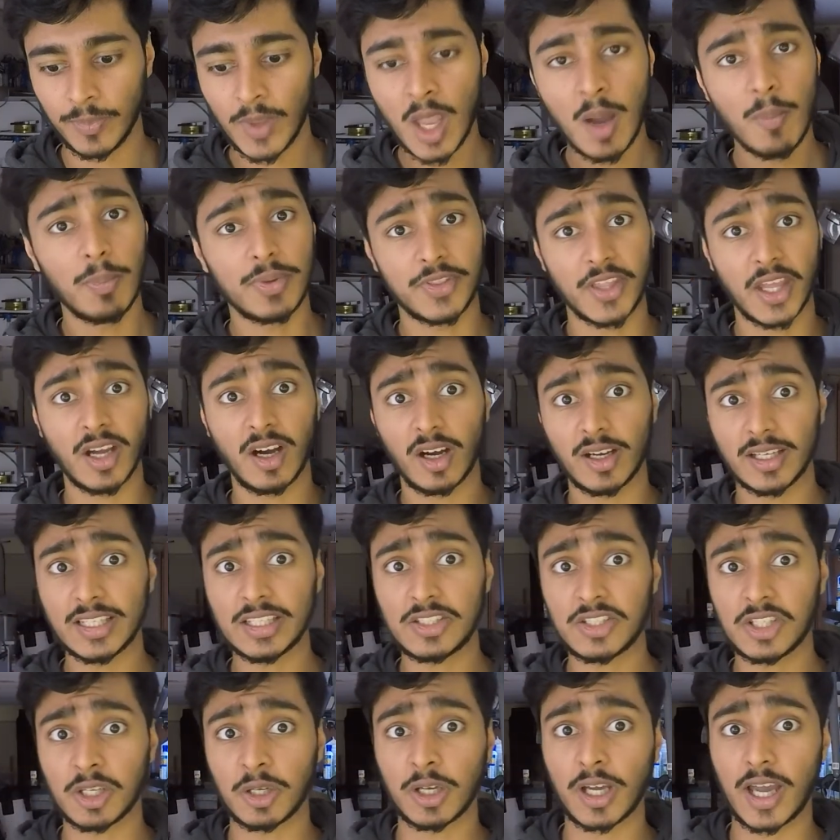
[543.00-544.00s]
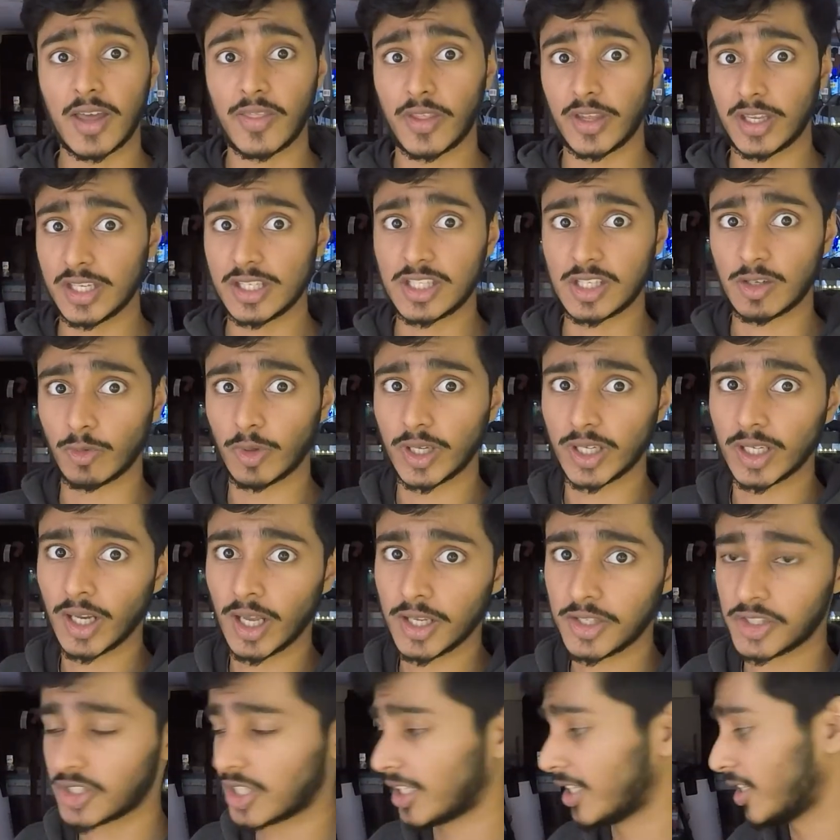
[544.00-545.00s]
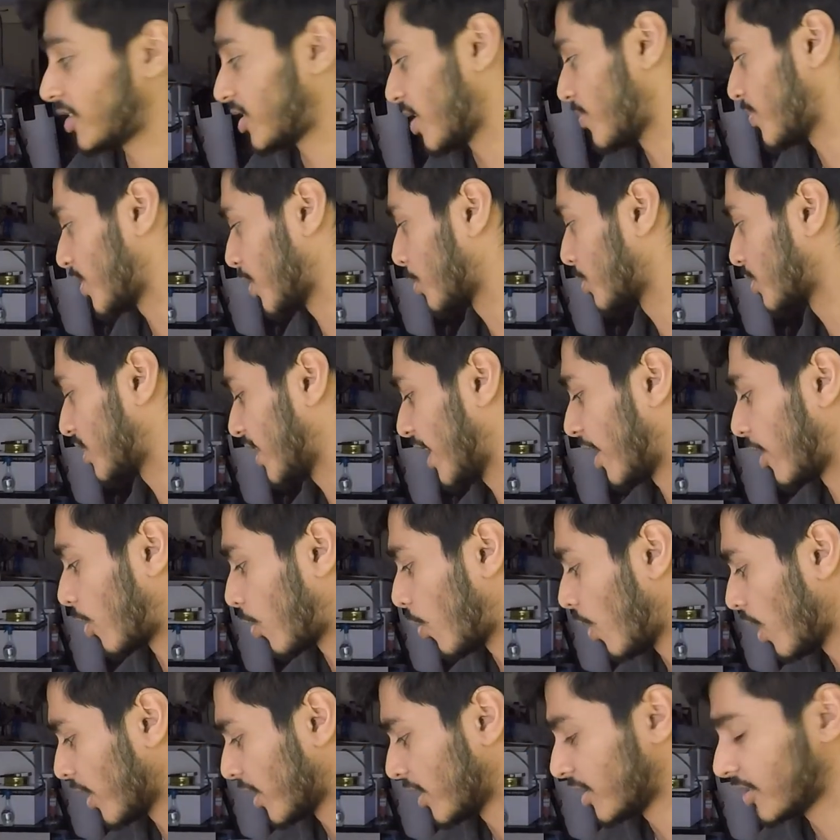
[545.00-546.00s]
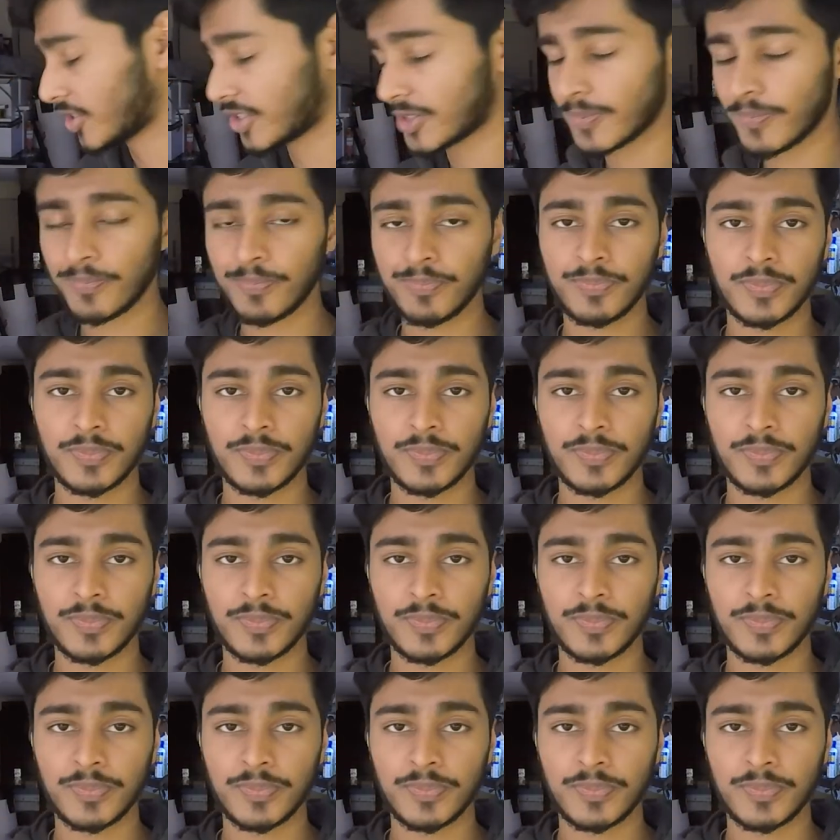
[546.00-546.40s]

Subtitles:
But they are eating, and they're eating really nicely. Same thing with the arowanas.